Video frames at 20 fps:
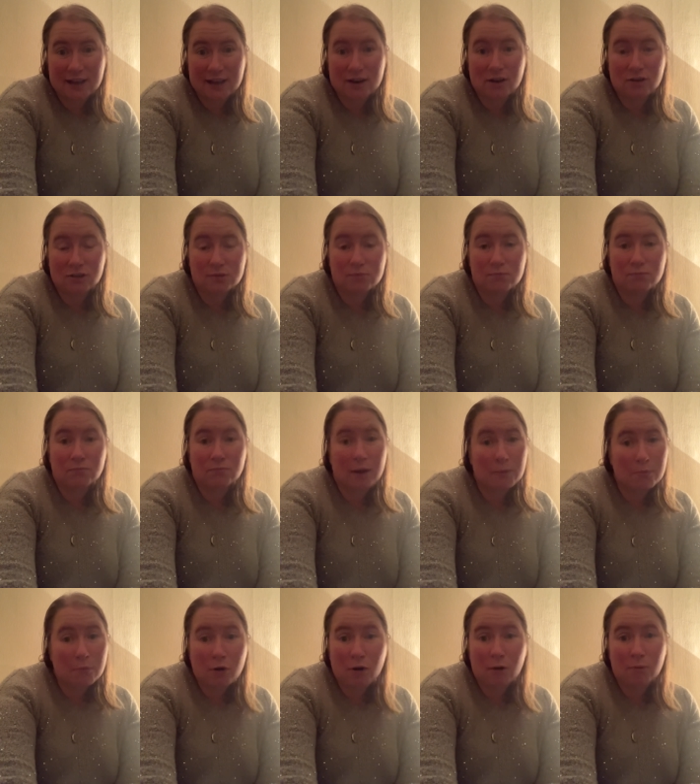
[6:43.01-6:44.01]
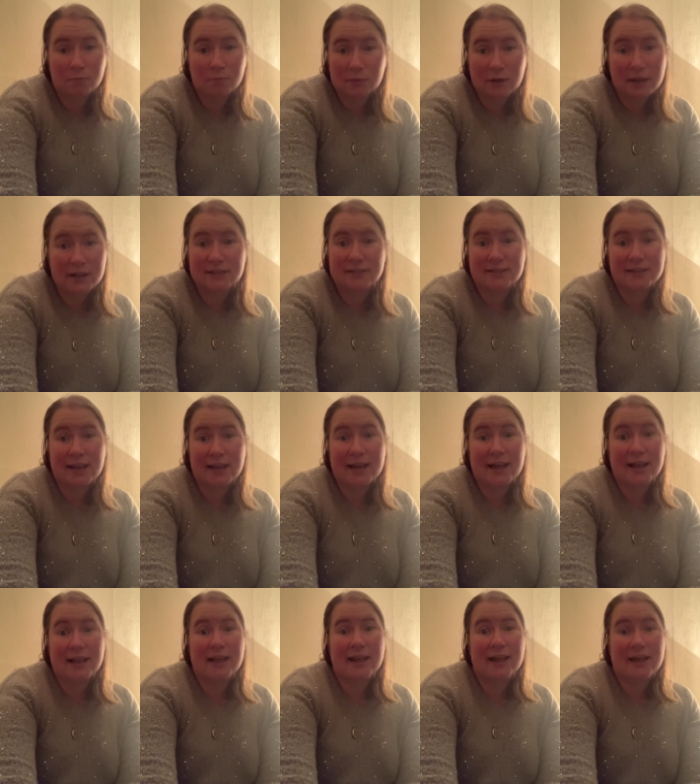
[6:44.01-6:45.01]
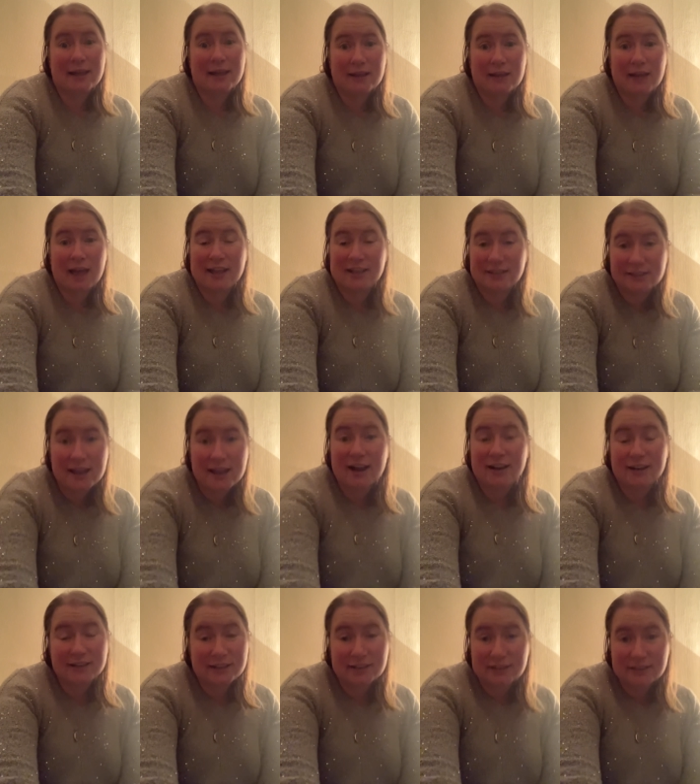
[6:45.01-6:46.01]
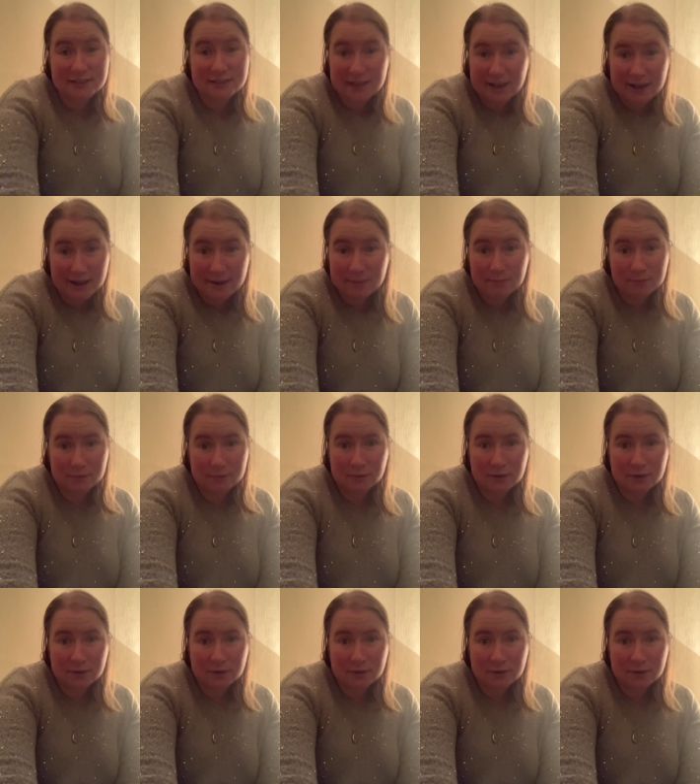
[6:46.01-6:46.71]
Because my mum is exactly the same.